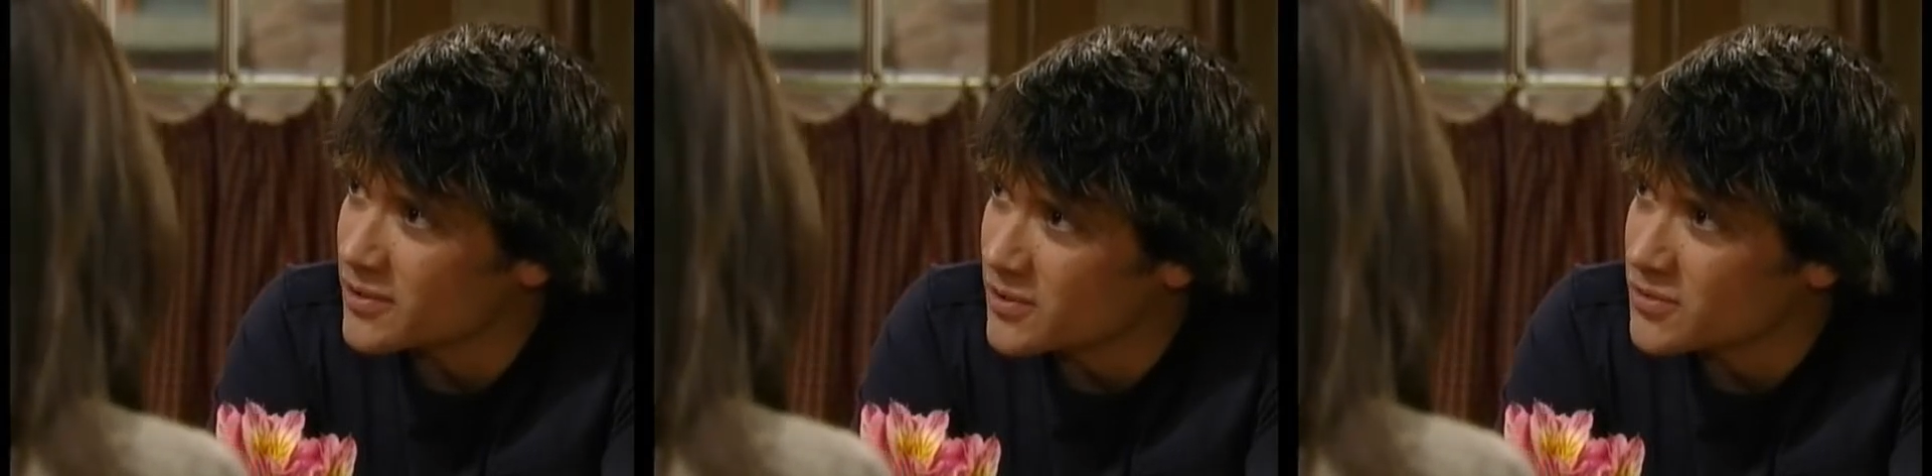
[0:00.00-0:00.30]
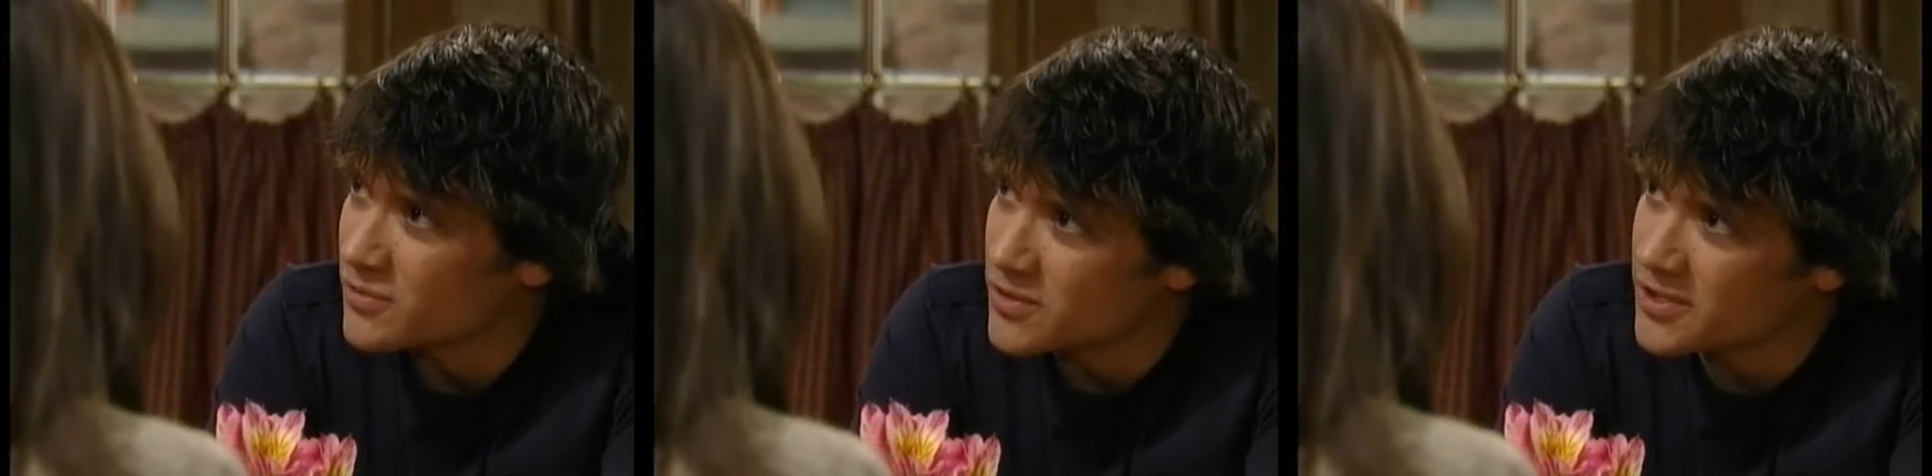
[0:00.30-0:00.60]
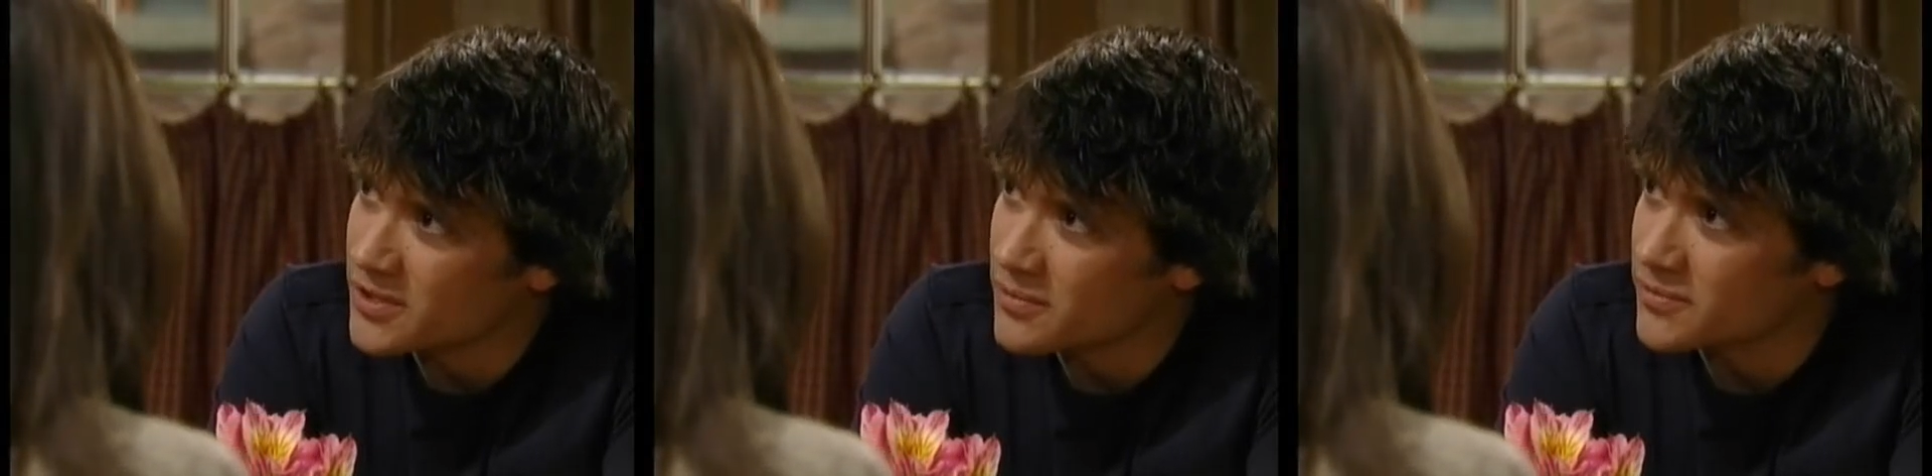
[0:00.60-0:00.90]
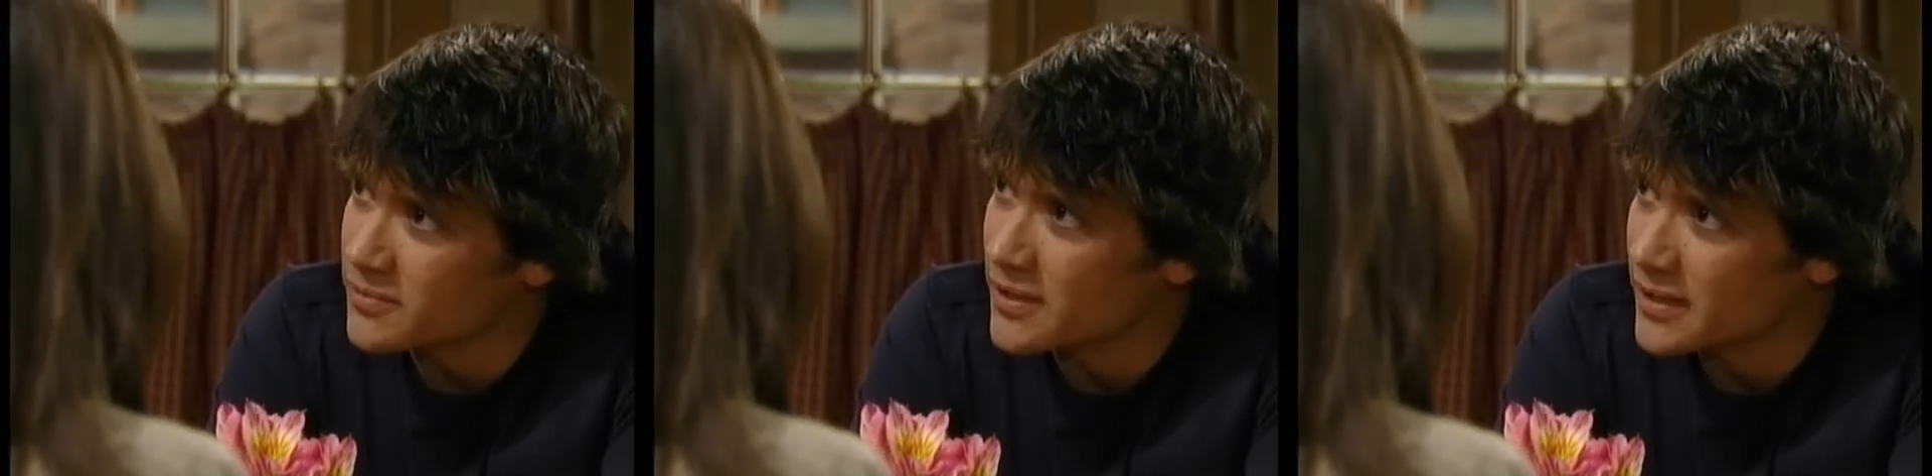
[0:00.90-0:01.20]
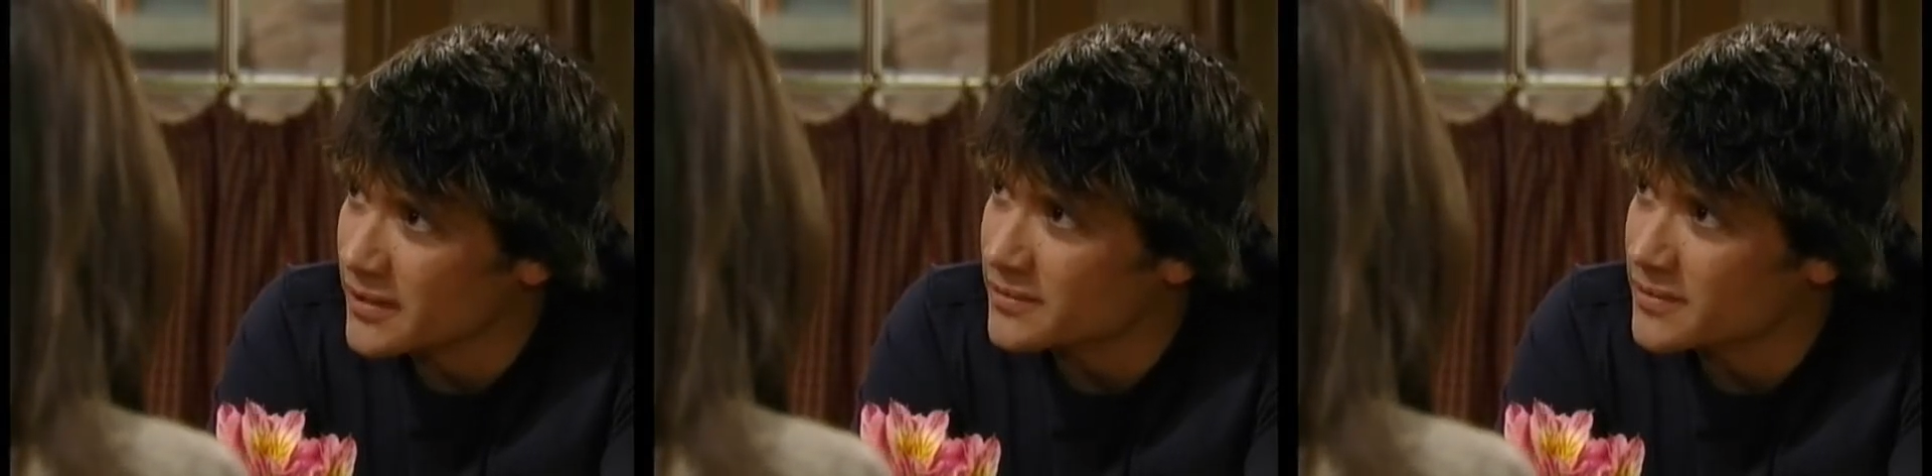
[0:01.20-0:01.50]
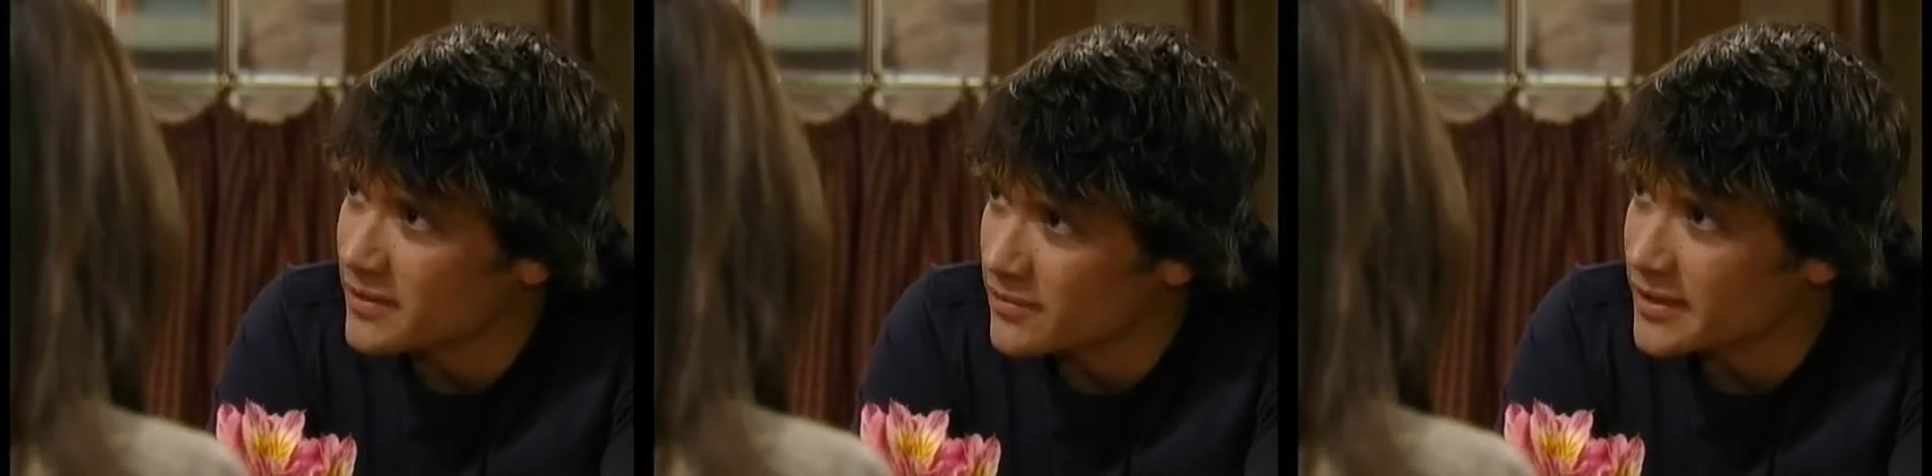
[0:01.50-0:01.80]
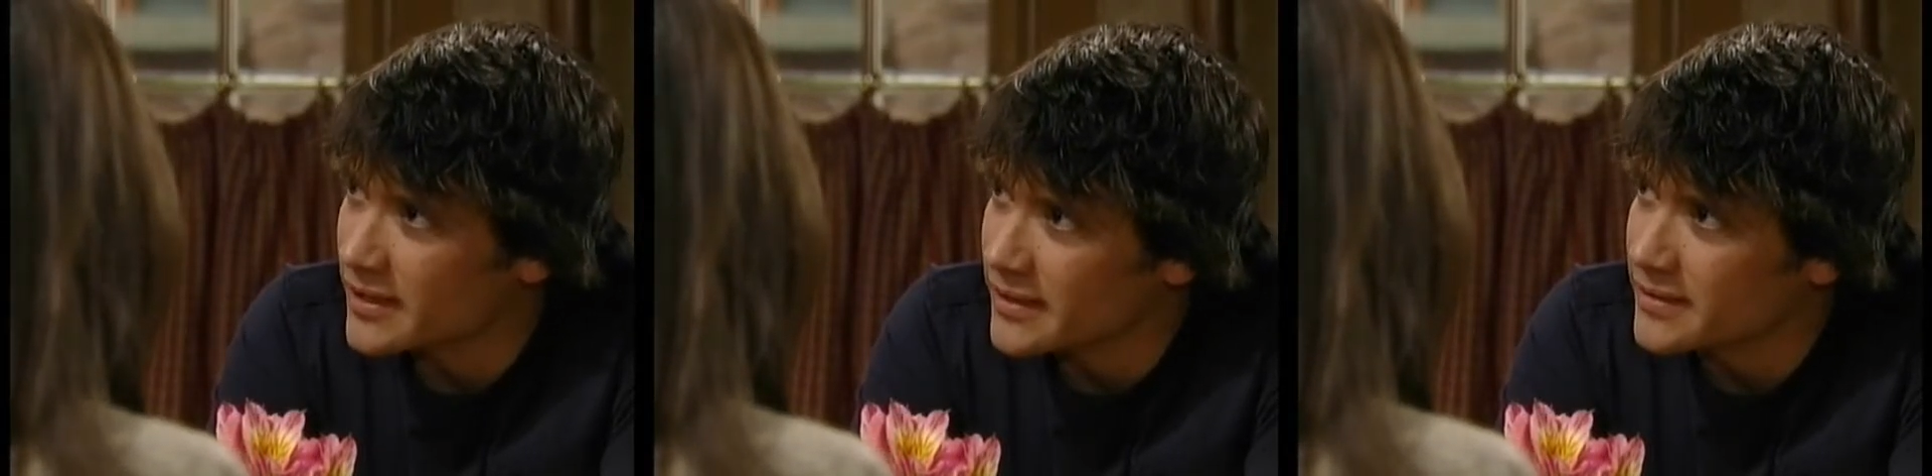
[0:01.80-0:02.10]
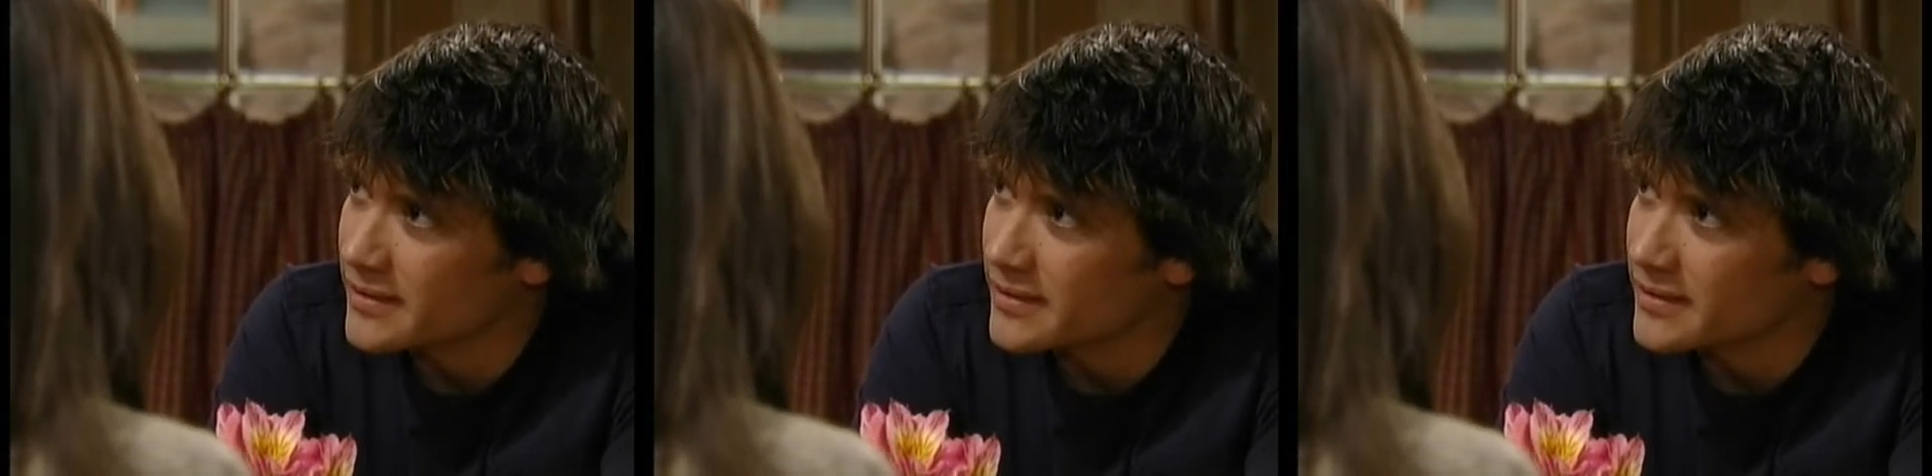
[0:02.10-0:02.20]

goes through what she's going through right now, ever again.